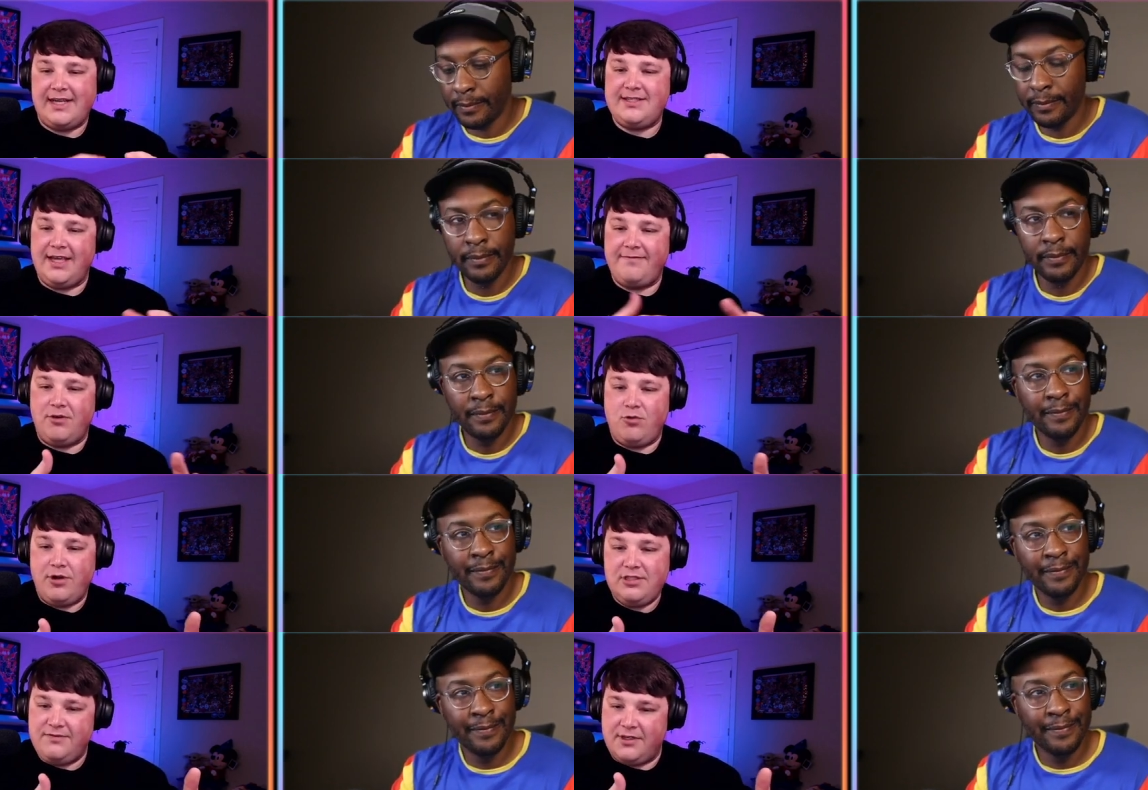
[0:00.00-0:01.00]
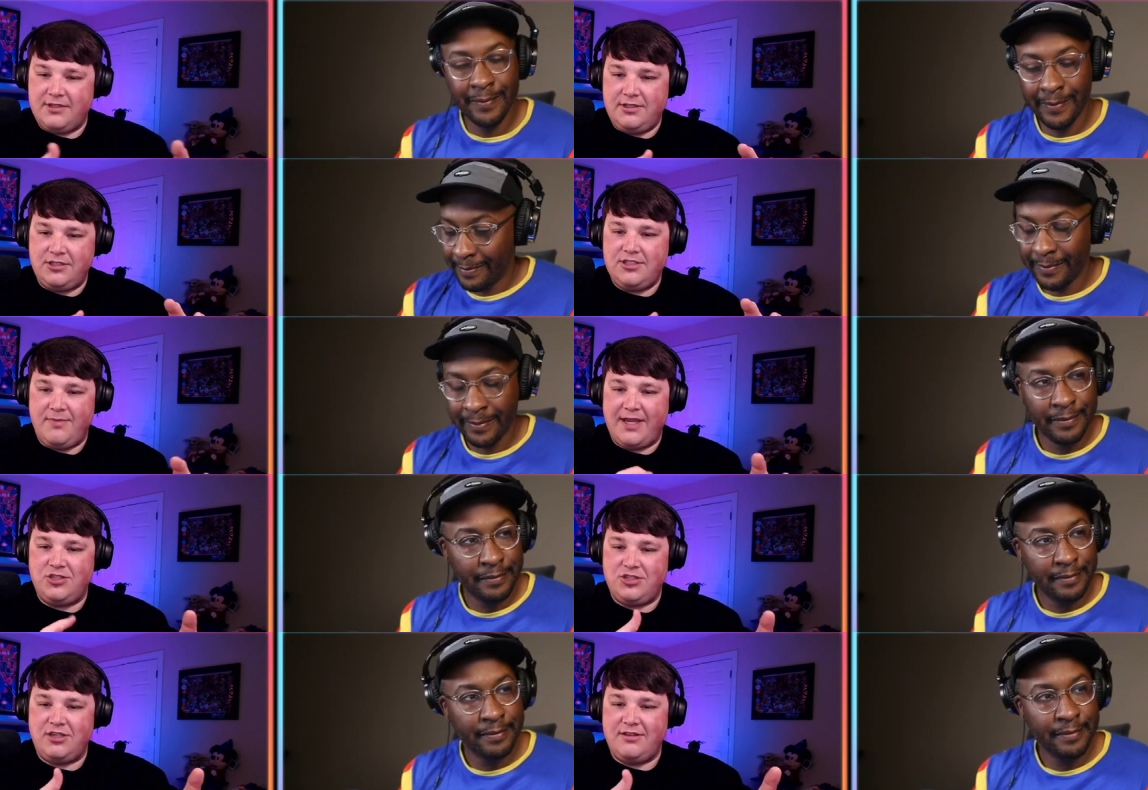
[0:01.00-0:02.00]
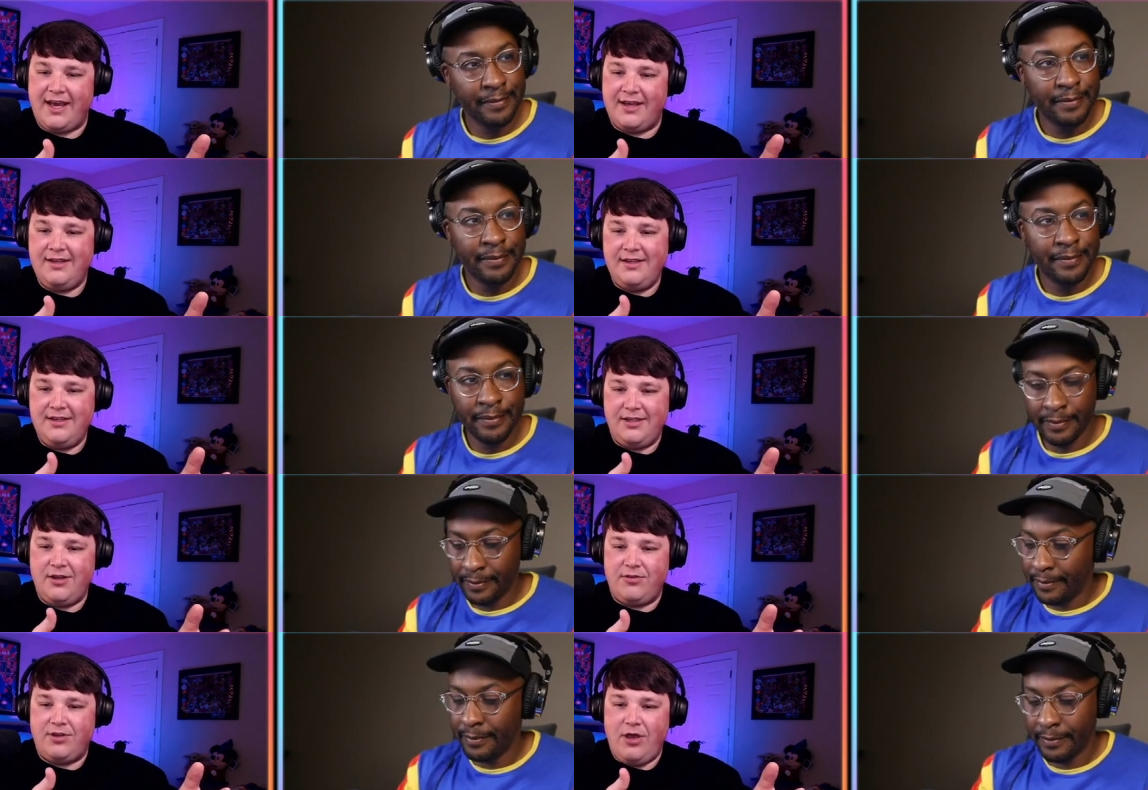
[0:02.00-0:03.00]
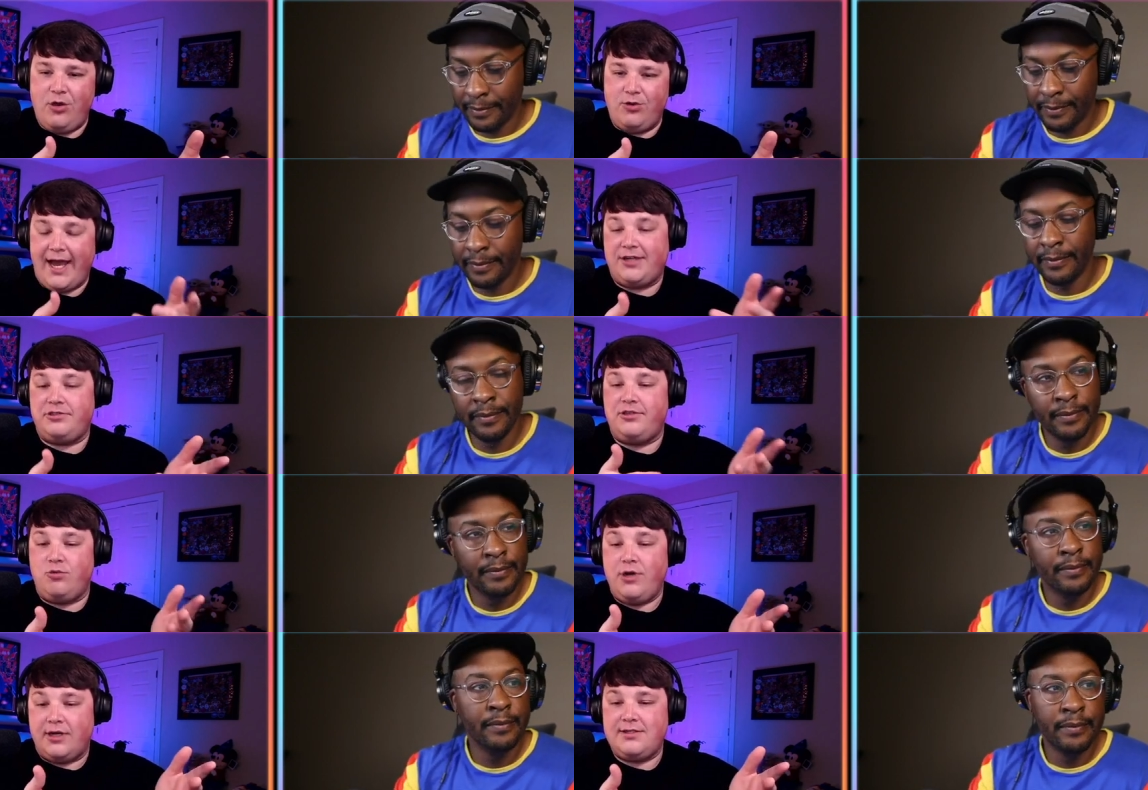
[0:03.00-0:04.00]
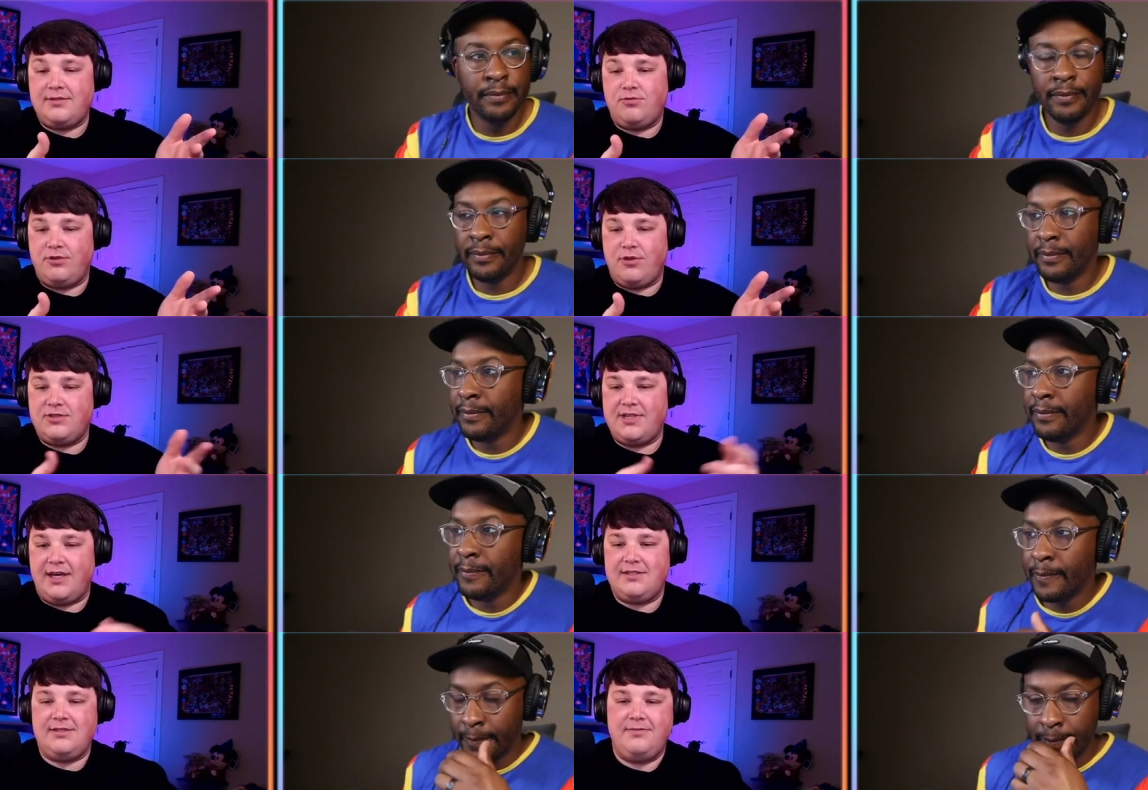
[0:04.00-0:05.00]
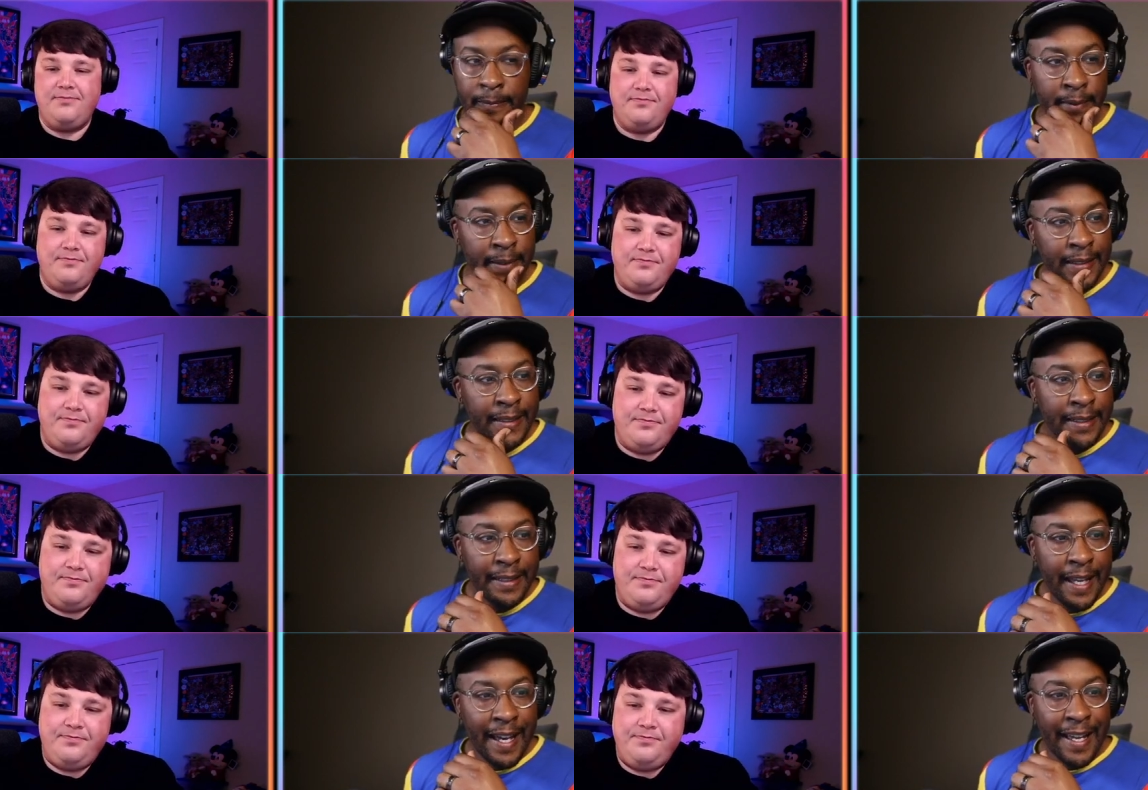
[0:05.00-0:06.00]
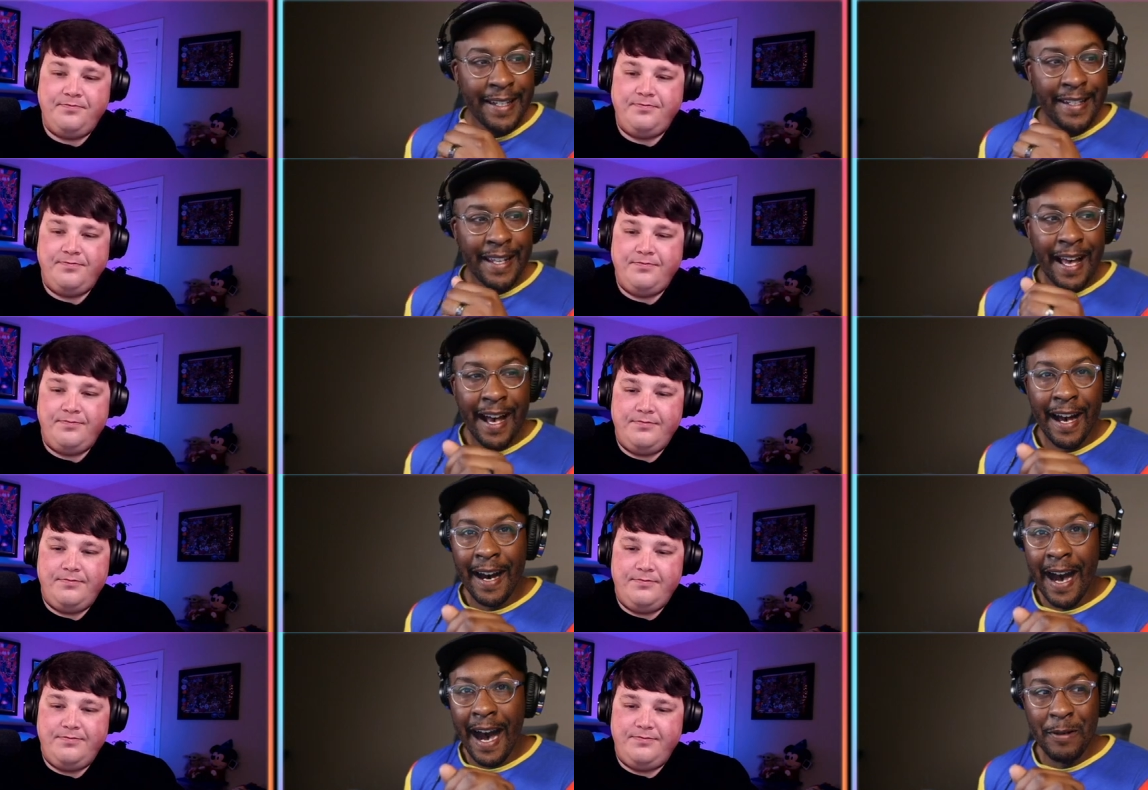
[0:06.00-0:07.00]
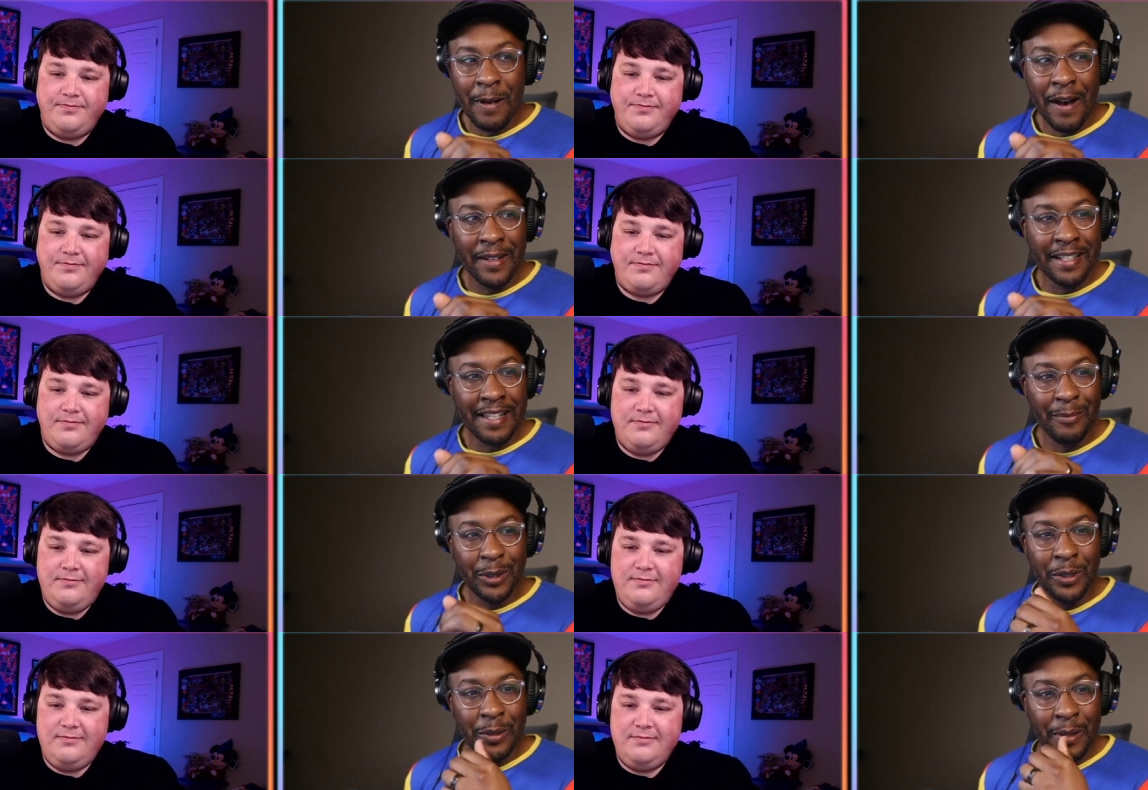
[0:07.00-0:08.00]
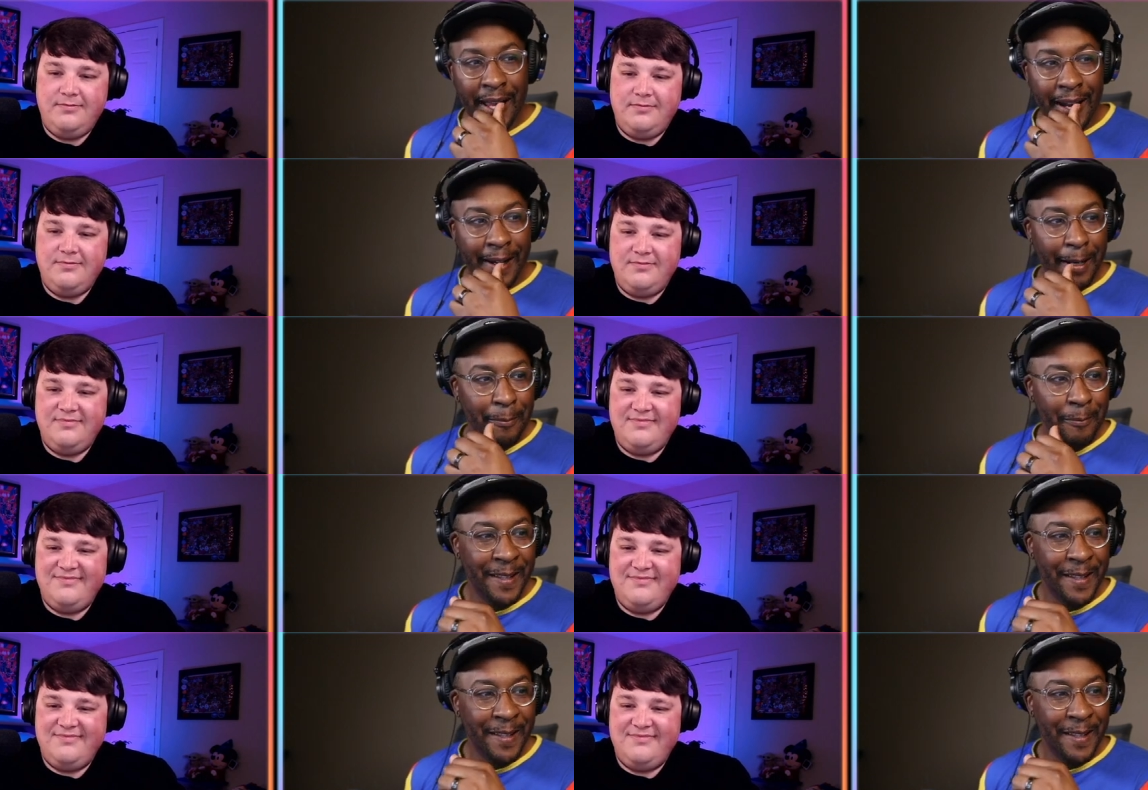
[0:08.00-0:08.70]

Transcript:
Speaker 1: testing if it works first. You're just making sure that you know the code actually works with those tests.
Speaker 2: Yeah, and uh, I do have an example too that um,